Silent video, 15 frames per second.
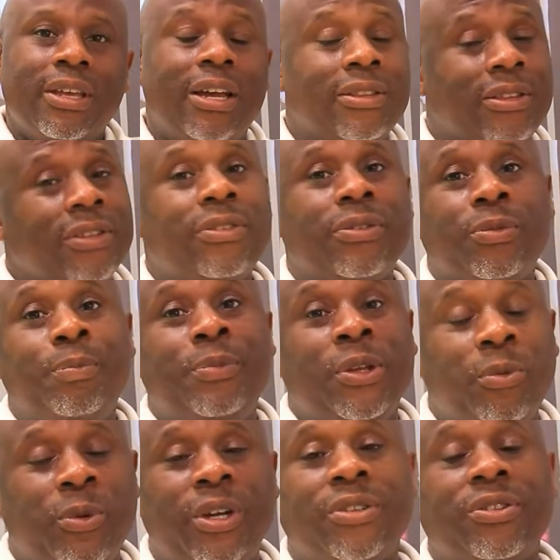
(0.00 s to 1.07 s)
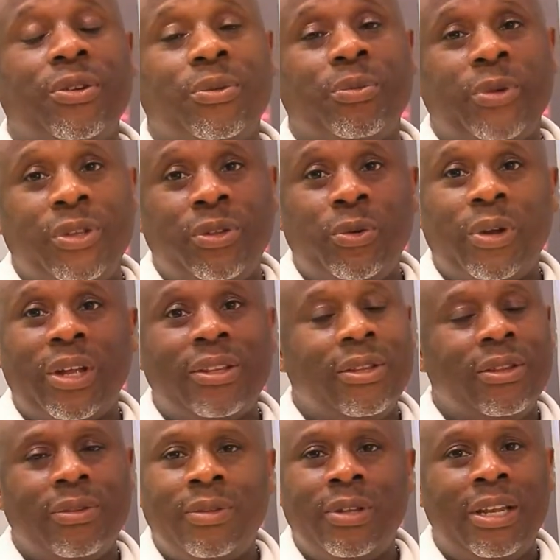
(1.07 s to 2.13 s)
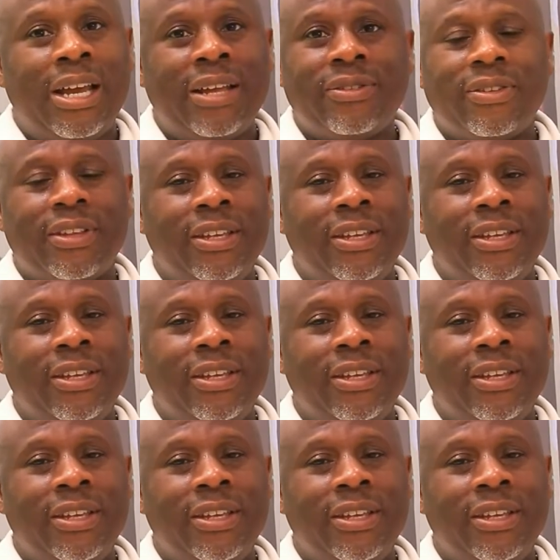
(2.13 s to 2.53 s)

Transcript: And this is being worked on, we know. And the last